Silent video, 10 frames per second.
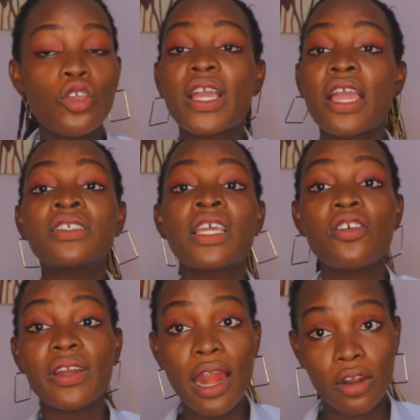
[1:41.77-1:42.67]
You can use
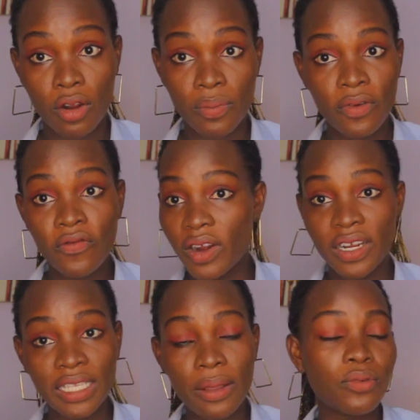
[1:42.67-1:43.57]
any other crop. For
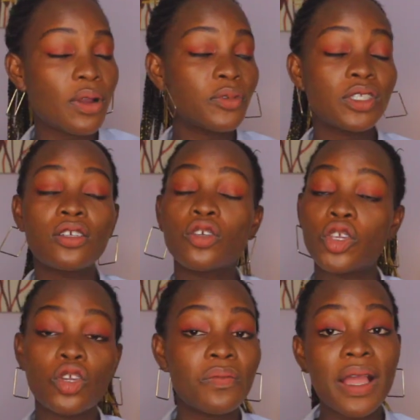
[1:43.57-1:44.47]
example, I'm using
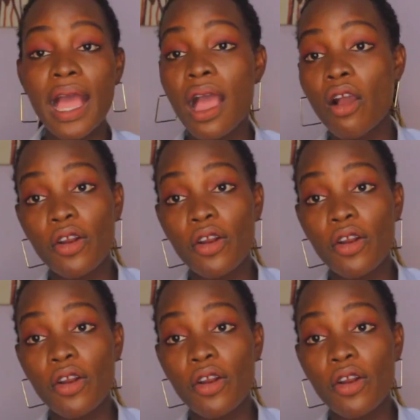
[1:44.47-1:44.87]
cucumber,